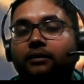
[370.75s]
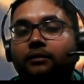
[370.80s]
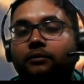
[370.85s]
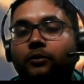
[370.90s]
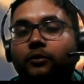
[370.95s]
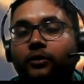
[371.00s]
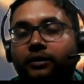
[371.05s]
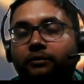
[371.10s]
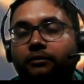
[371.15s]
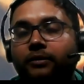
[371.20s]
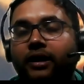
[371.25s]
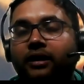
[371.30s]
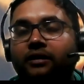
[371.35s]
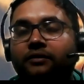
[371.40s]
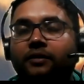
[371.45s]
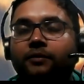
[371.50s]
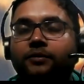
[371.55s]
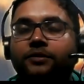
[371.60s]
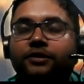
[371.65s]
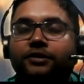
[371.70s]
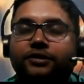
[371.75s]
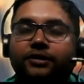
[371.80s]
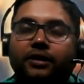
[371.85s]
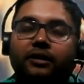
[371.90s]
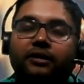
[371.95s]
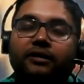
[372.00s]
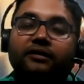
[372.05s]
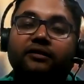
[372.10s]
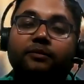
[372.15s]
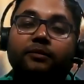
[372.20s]
moon in my Navamsha
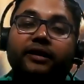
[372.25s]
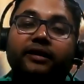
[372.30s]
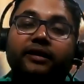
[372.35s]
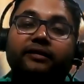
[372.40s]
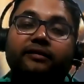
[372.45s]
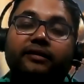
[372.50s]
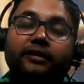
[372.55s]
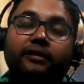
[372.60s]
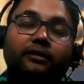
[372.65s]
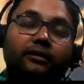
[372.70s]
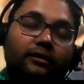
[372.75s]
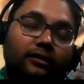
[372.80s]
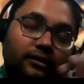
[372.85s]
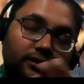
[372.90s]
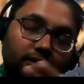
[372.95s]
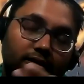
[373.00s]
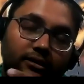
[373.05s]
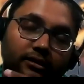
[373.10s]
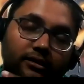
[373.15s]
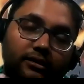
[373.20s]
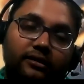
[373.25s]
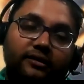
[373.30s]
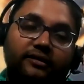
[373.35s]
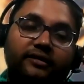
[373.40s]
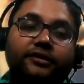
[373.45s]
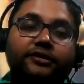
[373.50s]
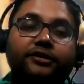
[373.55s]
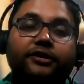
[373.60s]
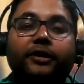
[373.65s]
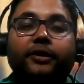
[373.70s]
chart is placed in
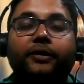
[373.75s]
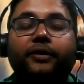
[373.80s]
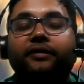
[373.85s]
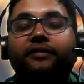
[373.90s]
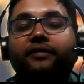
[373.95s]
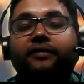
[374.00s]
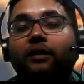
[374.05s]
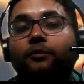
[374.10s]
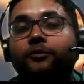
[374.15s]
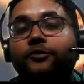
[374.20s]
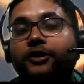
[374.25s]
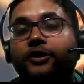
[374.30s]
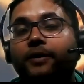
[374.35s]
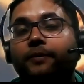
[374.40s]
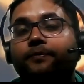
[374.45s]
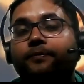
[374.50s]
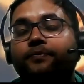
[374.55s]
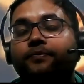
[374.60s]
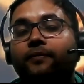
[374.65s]
Sagittarius Amsha.